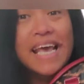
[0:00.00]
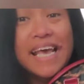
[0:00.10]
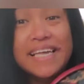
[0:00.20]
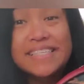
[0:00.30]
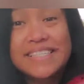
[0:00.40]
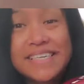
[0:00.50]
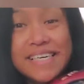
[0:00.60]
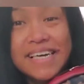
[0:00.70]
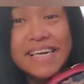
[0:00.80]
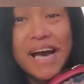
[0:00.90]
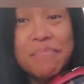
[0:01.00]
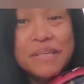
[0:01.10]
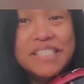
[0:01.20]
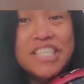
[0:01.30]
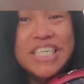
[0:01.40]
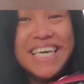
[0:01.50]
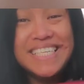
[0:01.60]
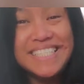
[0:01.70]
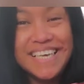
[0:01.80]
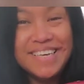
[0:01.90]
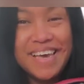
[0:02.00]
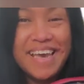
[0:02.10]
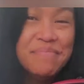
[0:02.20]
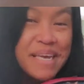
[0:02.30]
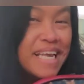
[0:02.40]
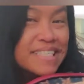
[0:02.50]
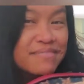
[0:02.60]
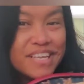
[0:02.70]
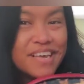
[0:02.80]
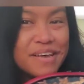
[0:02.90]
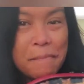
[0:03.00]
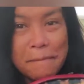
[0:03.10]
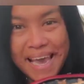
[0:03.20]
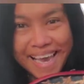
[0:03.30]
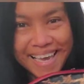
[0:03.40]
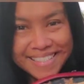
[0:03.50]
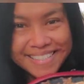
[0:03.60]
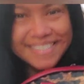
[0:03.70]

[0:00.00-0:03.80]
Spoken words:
And happy stitching, and see you in my next video. Bye, guys.